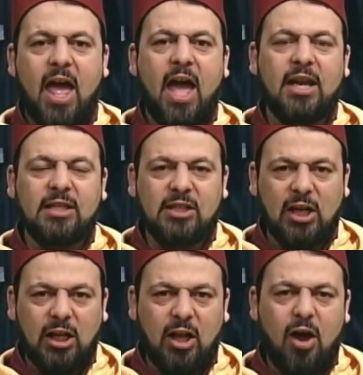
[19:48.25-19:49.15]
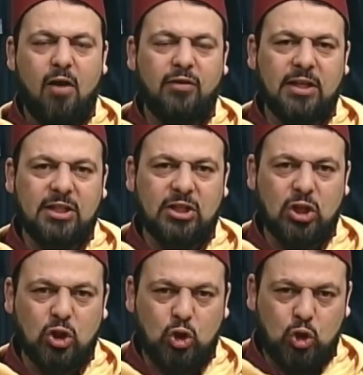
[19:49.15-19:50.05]
and it's a love that is
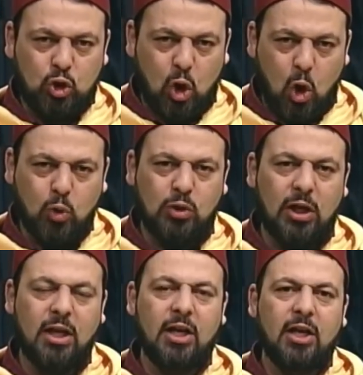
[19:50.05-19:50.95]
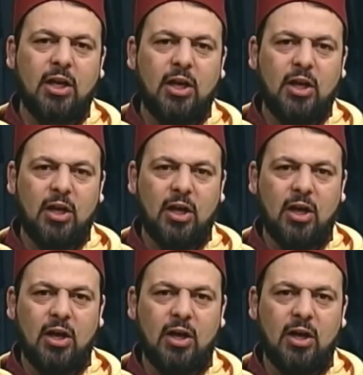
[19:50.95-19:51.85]
in total uh,
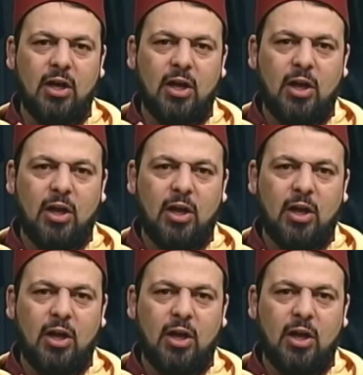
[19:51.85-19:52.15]
uh,